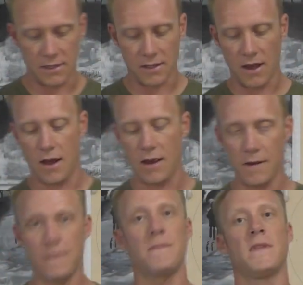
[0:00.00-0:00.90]
this guy.
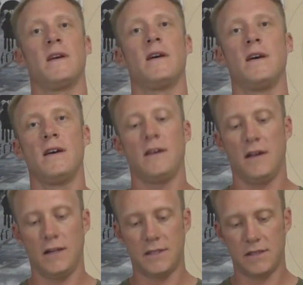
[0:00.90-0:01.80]

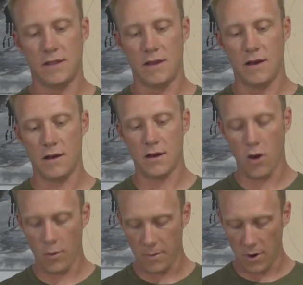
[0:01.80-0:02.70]
It's the
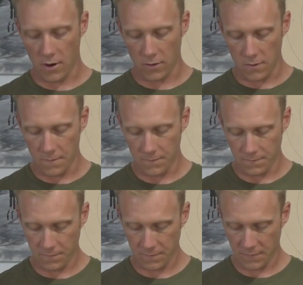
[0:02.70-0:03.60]
Cobra buckle
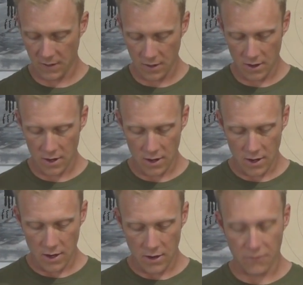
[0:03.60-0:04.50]

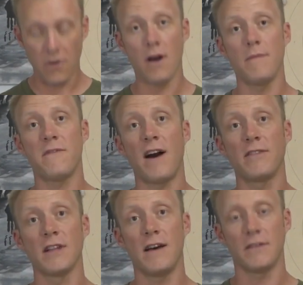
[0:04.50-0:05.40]
from
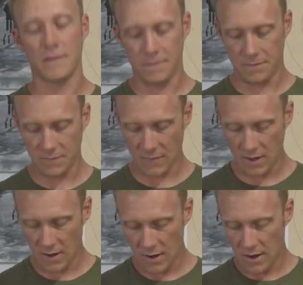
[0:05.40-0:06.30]
511.
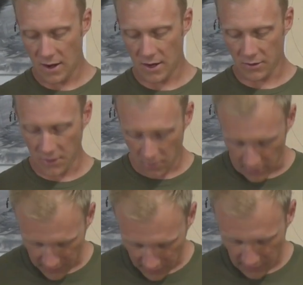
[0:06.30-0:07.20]
And you'll
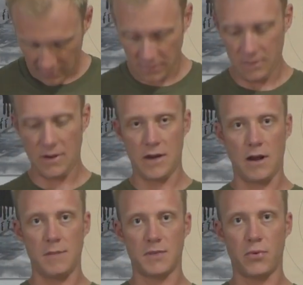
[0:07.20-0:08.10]
notice it
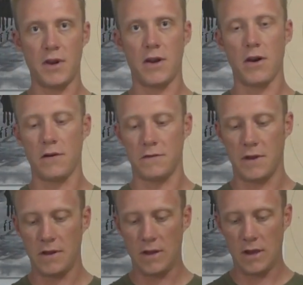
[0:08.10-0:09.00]
comes pre-curved.
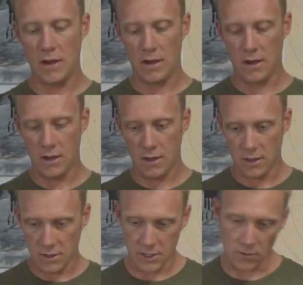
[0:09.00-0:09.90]

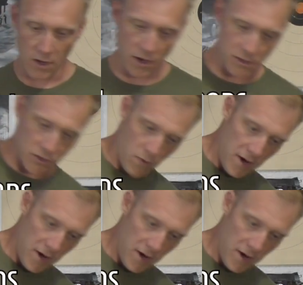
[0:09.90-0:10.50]
So it hugs your